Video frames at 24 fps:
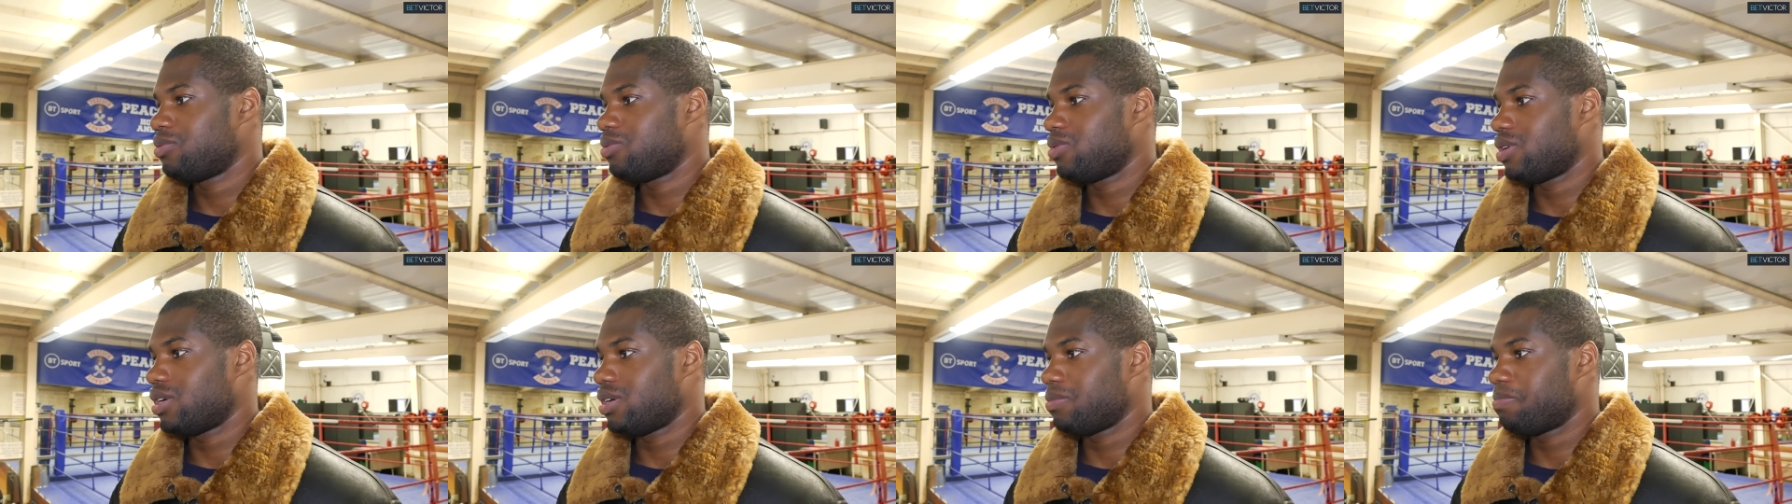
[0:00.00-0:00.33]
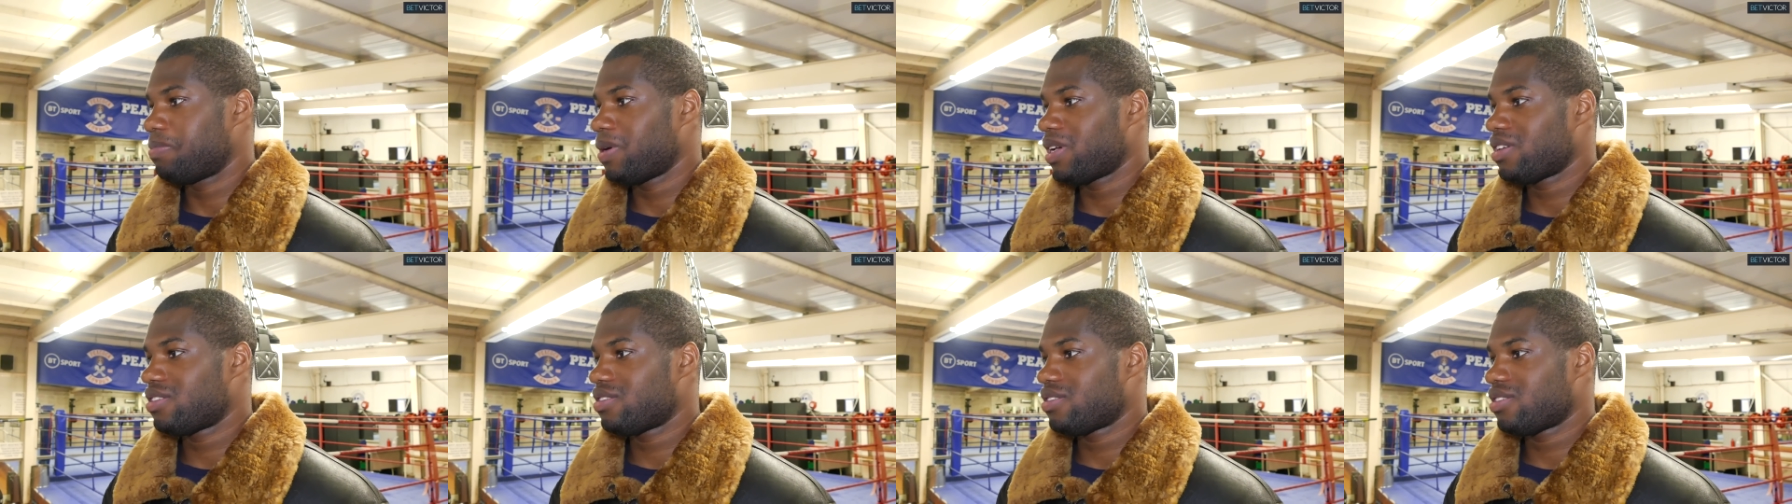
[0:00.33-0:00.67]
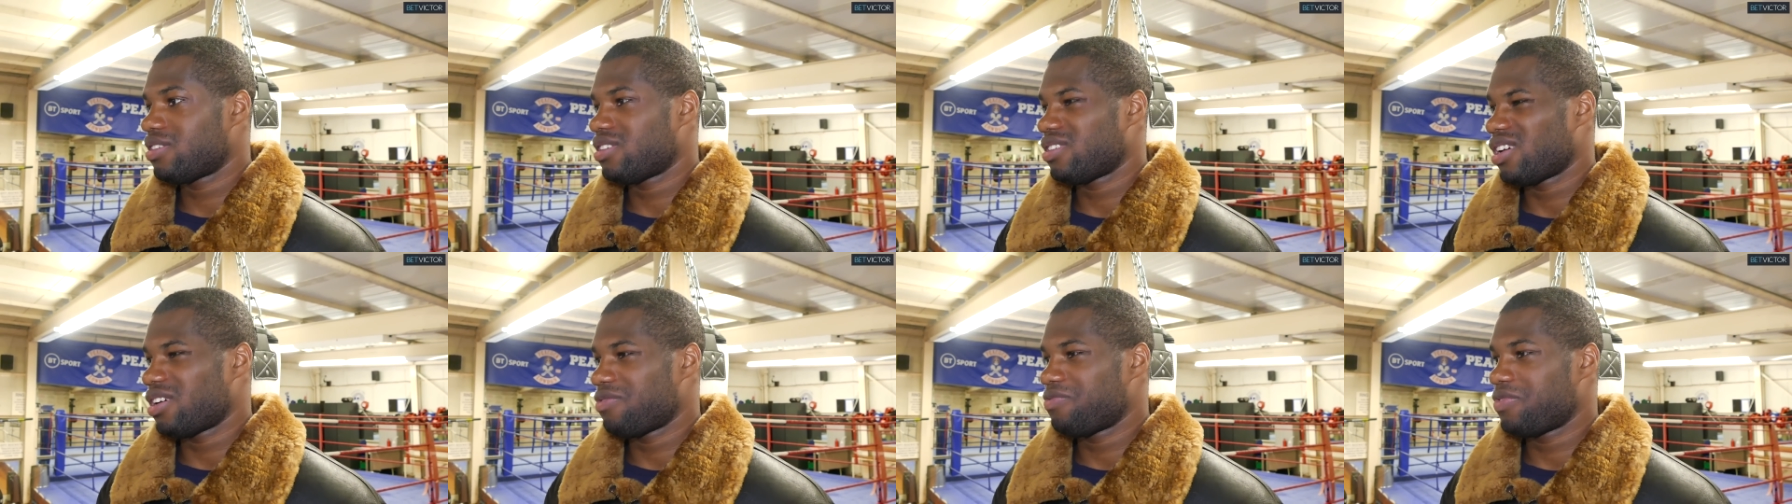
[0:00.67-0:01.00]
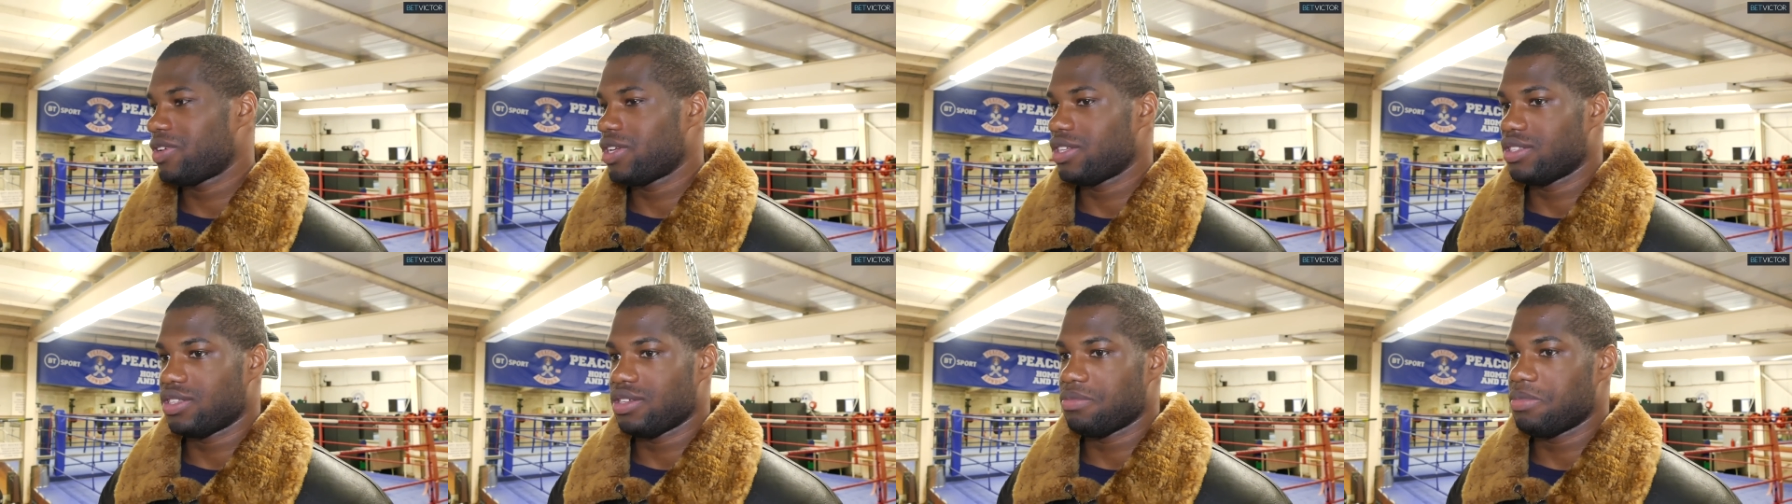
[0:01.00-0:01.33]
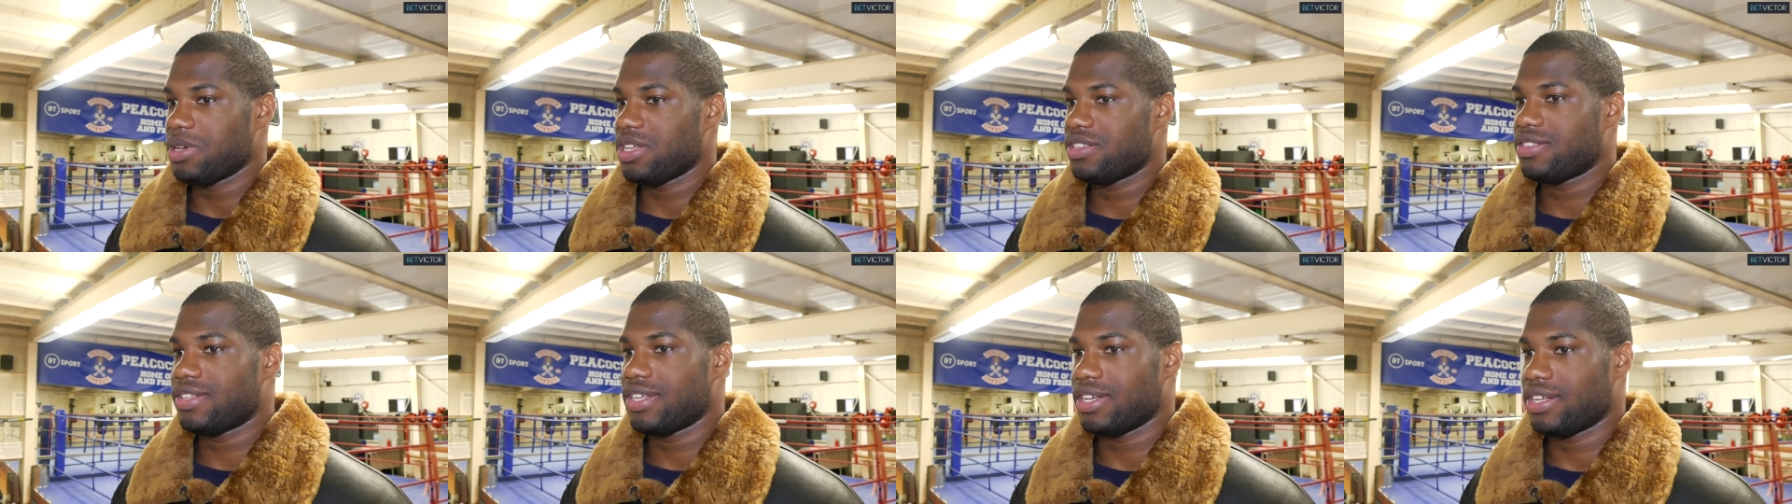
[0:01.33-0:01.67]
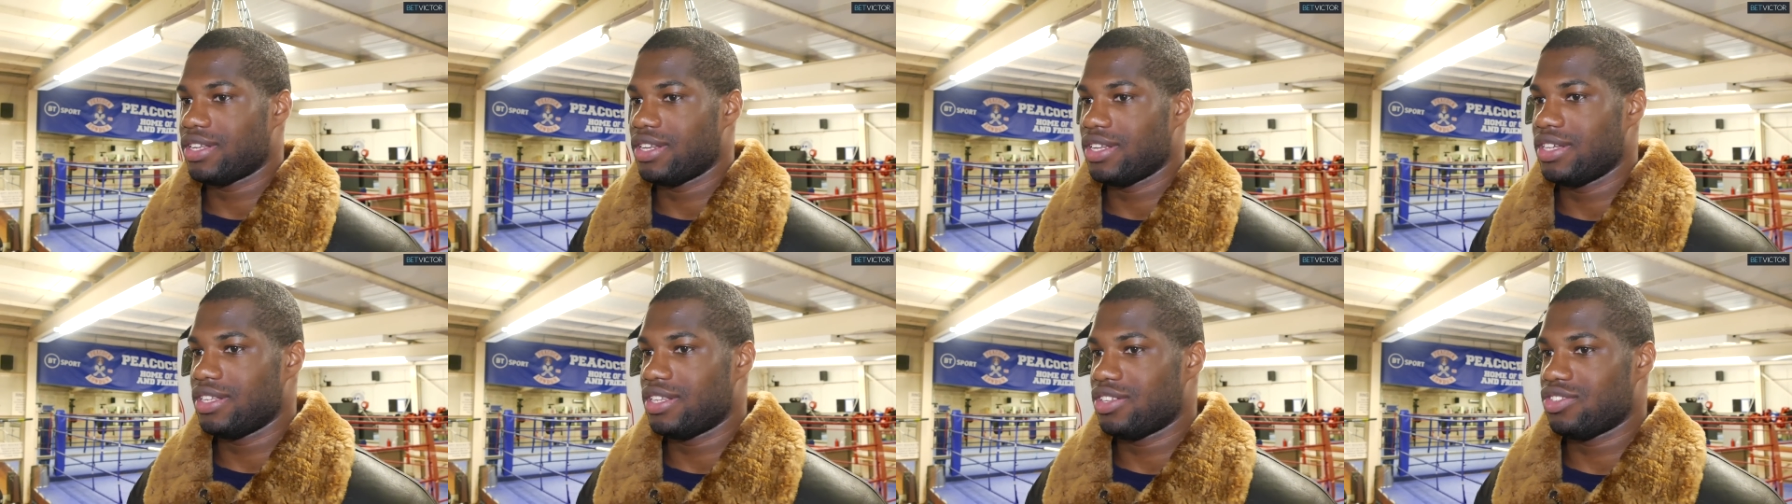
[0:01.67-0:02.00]
we're best, I think,
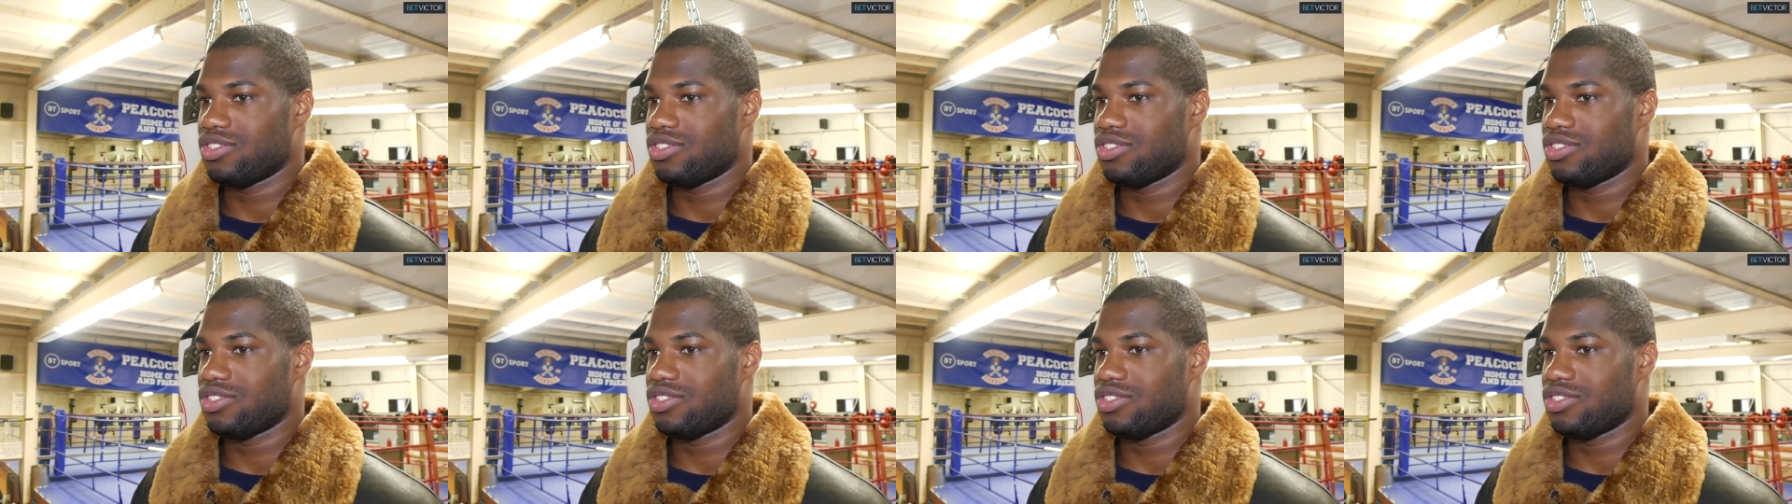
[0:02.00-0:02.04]
domestically.